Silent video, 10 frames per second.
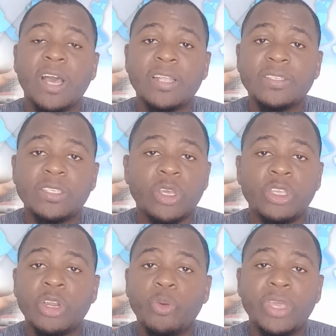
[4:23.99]
and
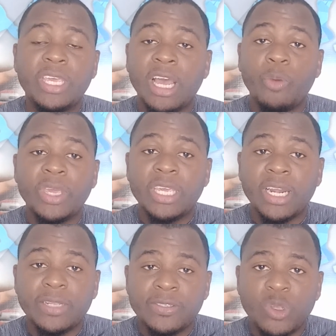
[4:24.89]
you know, we
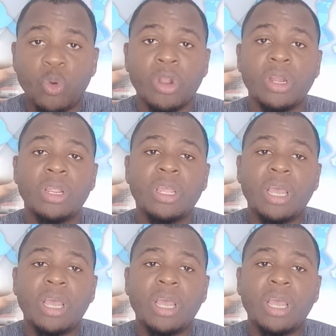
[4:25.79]
cannot score.